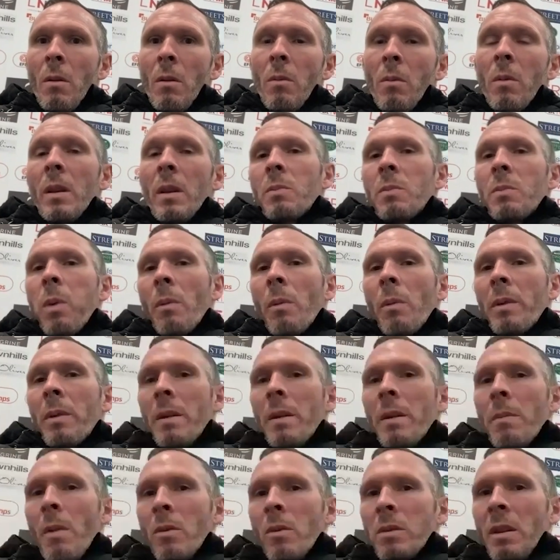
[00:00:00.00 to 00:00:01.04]
Well, it's probably the
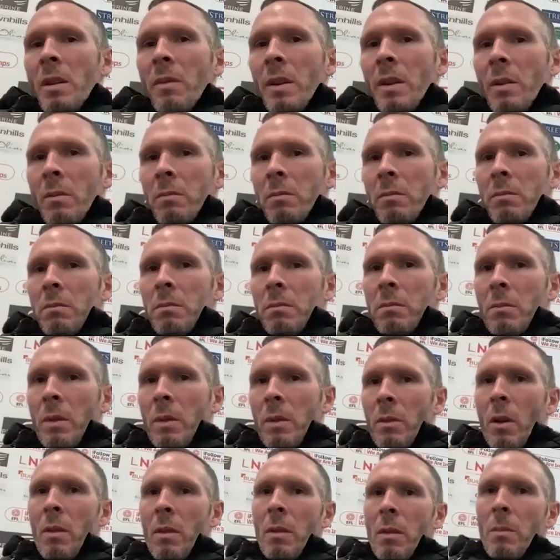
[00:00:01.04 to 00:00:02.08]
most difficult. We've
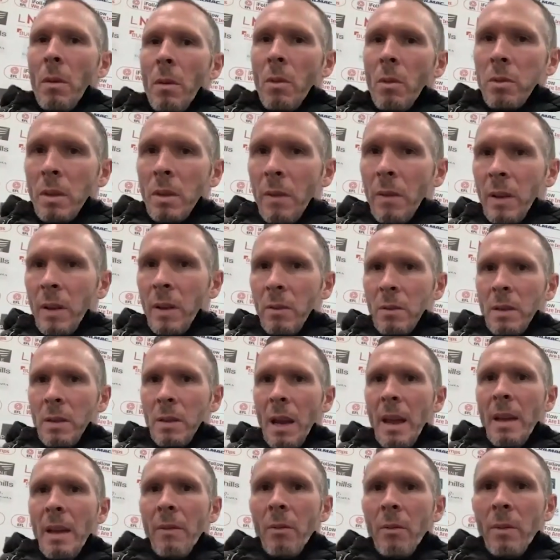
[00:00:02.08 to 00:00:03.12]
got the most difficult tie,
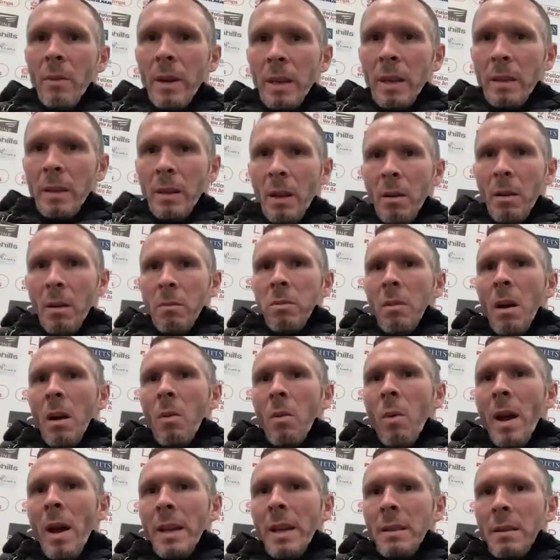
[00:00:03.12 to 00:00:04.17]
haven't we? You know, a
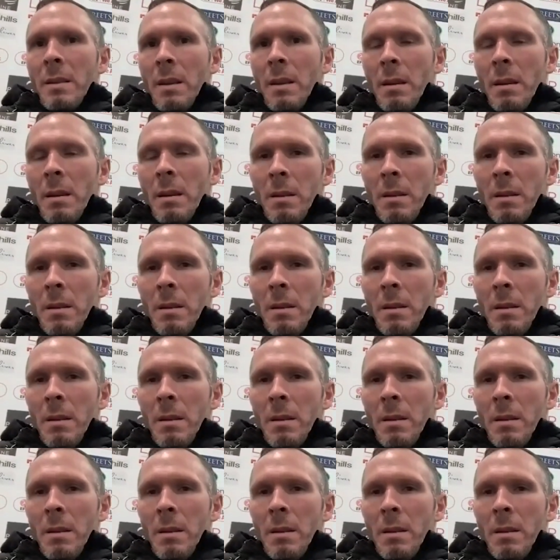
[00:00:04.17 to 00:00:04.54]
way to...